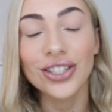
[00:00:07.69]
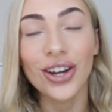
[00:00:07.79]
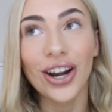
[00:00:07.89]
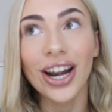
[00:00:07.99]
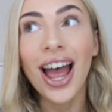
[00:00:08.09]

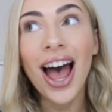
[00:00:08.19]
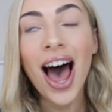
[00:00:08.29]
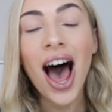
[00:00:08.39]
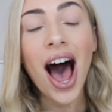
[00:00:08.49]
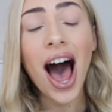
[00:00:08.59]
So
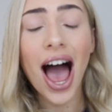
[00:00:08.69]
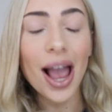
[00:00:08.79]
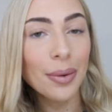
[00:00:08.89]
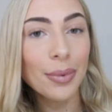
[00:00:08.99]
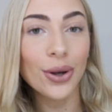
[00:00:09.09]

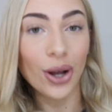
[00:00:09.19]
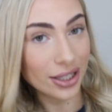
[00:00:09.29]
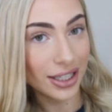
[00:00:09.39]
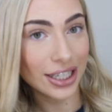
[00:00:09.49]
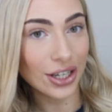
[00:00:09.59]
I'm
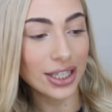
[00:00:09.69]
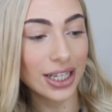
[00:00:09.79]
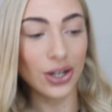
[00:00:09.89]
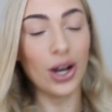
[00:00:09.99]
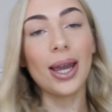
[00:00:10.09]
constantly on
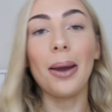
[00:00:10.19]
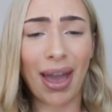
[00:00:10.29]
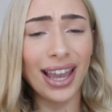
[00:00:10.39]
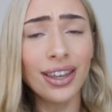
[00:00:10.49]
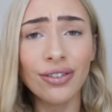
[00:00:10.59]
TikTok
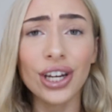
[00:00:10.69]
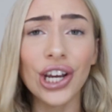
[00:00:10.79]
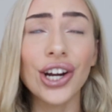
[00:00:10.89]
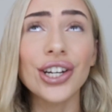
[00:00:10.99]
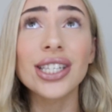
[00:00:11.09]
making
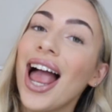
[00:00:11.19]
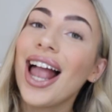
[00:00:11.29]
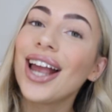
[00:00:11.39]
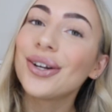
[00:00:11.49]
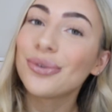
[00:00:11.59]
videos
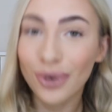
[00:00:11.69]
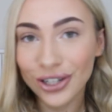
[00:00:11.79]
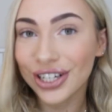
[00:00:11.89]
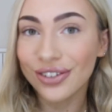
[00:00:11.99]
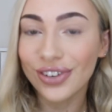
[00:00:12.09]
and
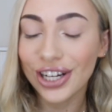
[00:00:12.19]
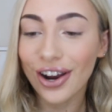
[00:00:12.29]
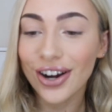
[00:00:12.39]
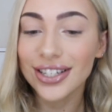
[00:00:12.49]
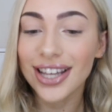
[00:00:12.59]
watching
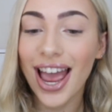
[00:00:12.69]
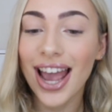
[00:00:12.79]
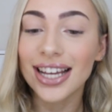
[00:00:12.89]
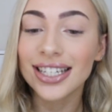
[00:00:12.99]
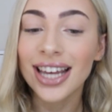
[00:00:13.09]
videos,
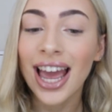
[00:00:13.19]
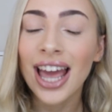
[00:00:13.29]
and